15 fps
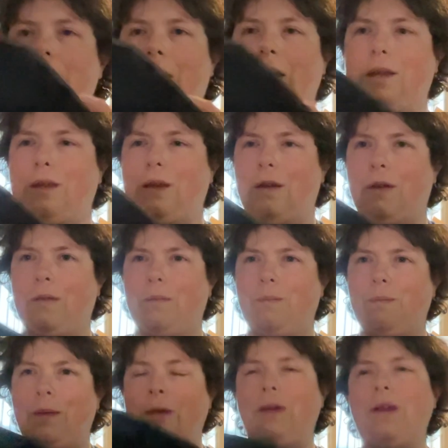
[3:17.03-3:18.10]
yeah, so
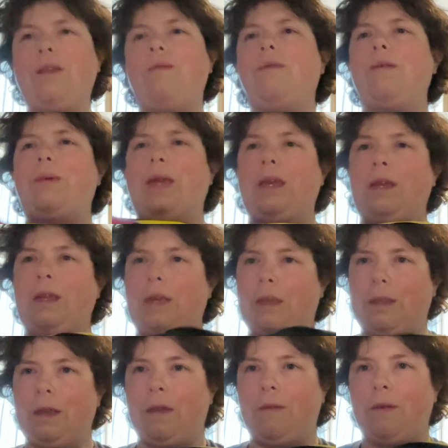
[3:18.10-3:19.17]
my reason for being
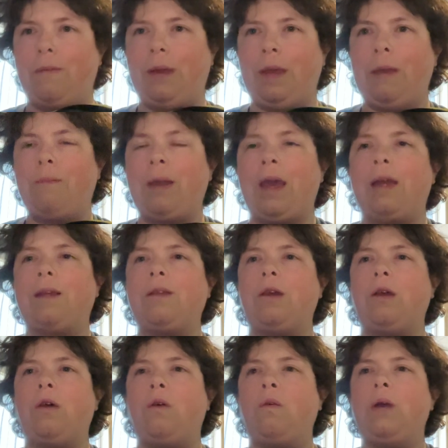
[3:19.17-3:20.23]
is for a fanny pack.
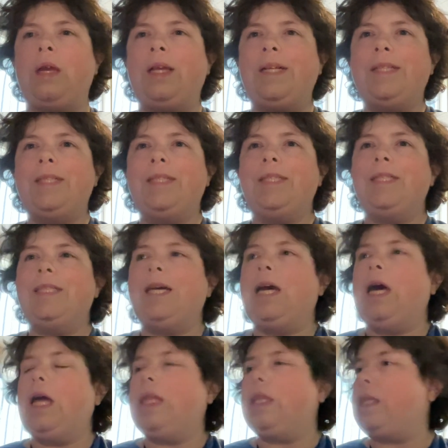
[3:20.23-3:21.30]
So
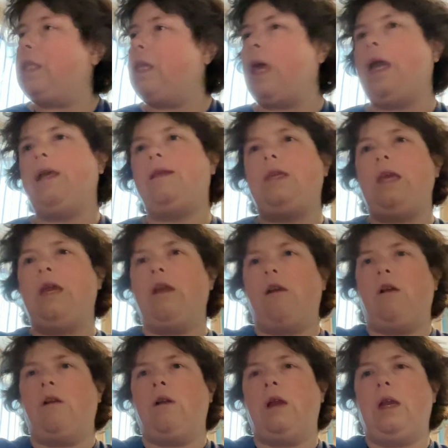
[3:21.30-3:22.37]
last
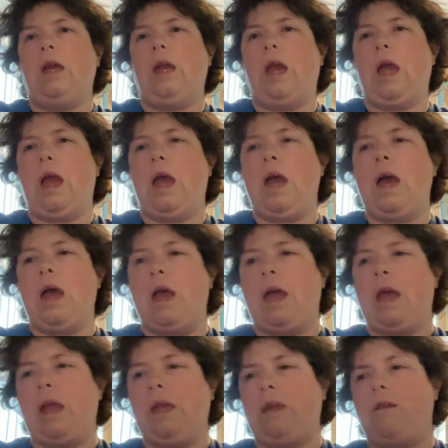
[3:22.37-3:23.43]
year,
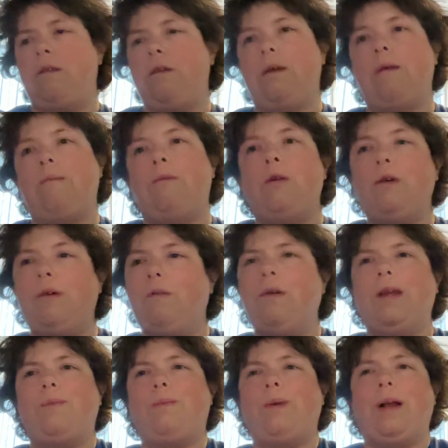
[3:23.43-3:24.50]
I I know it
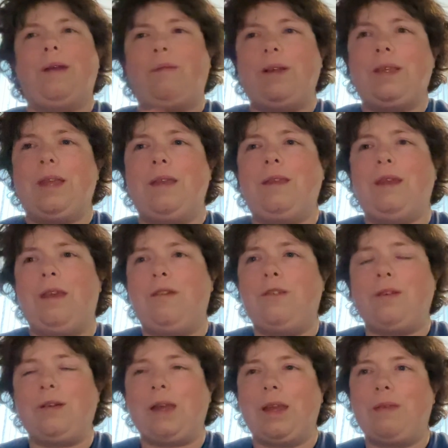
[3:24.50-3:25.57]
was probably wasn't
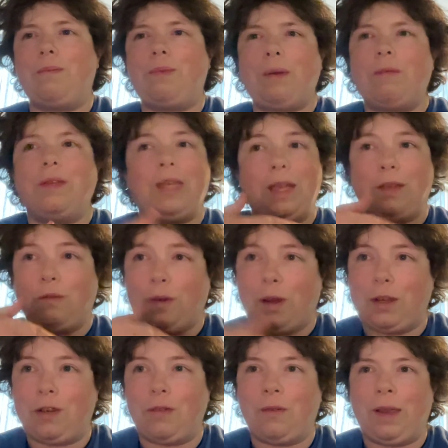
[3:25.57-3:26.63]
intentional because people tend to
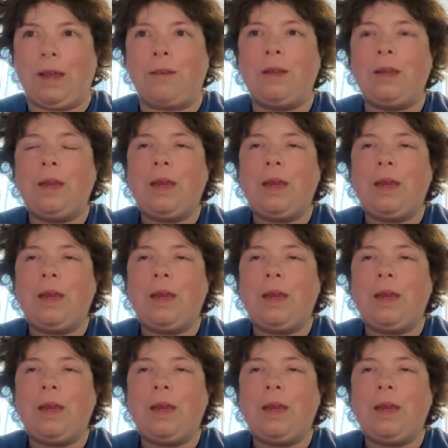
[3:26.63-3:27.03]
rush around,